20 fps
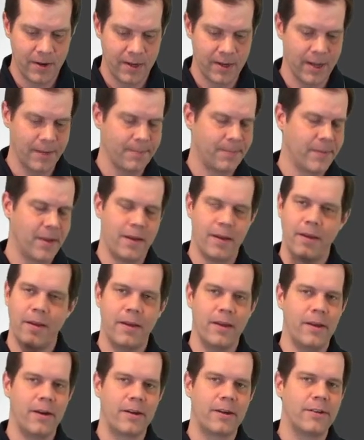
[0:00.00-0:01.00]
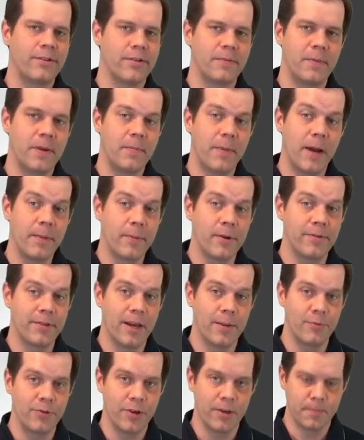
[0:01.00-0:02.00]
But again, you know, it could just be my
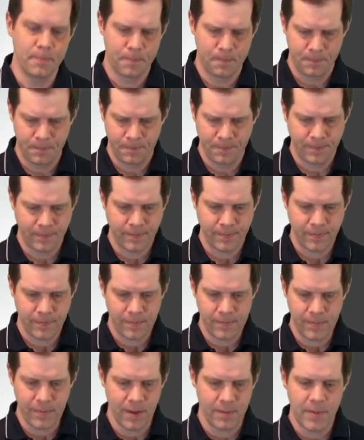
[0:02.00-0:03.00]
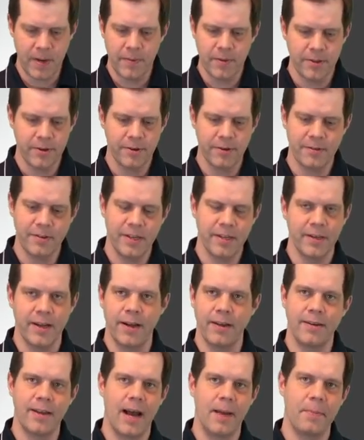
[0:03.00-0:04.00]
perception maybe they're just hitting
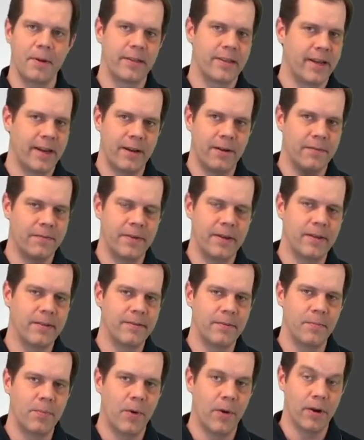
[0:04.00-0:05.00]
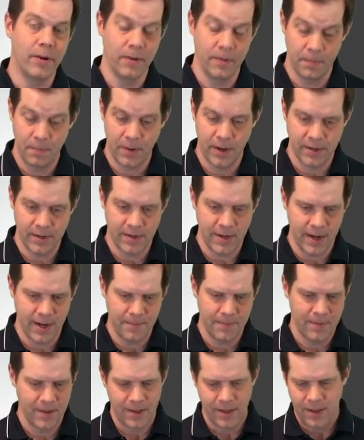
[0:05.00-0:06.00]
on a topic that I don't feel is important, but
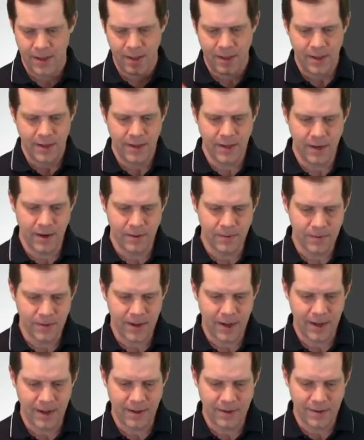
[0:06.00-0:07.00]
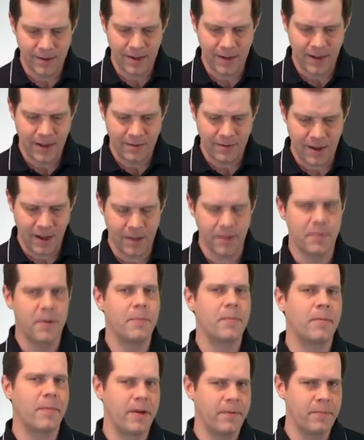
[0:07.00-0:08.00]
um, you know, uh, other
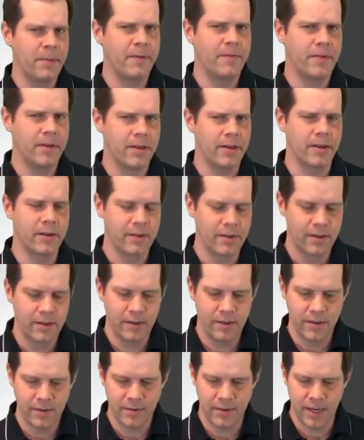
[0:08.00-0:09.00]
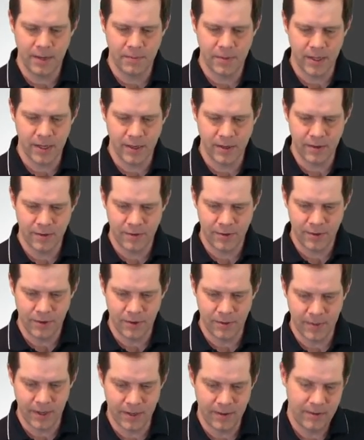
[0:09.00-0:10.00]
people might be feeling the same thing
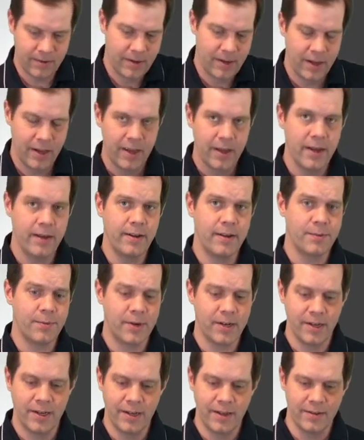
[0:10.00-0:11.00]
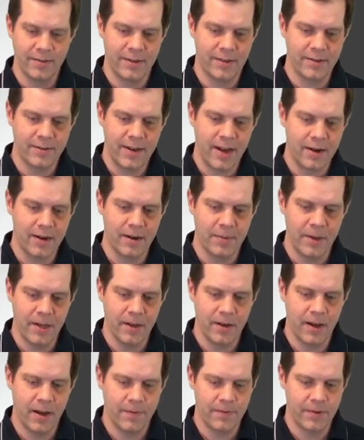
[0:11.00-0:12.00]
too. But it is what it is, and it's not going to
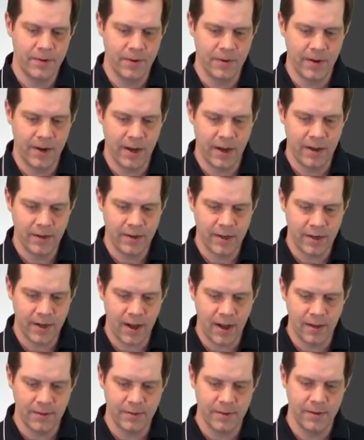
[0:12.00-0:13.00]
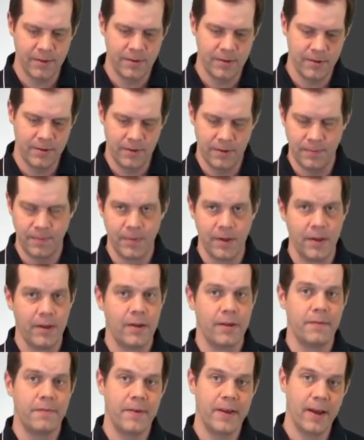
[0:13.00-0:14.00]
be enough to uh, to cause you to
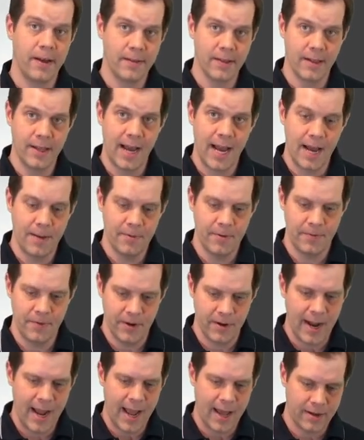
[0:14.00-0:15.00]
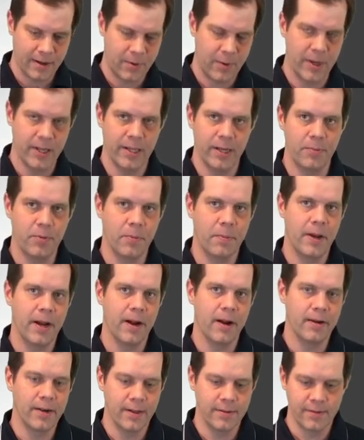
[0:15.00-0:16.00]
fail the lab if you're adequately
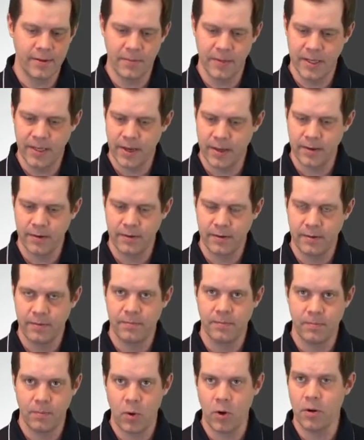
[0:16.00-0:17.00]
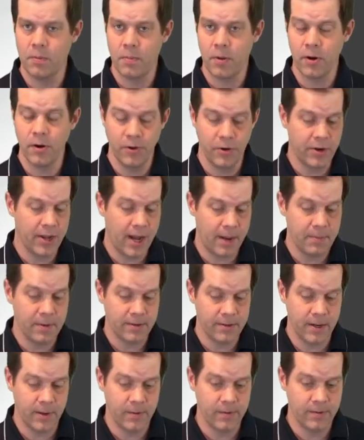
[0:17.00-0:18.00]
prepared on some of the other more important
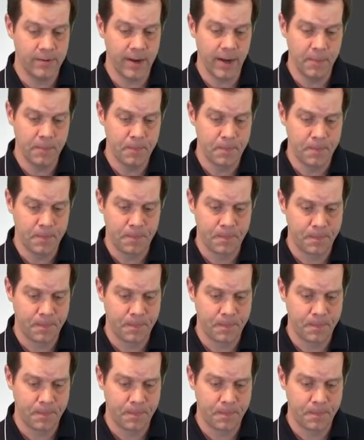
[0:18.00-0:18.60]
topics. I would say.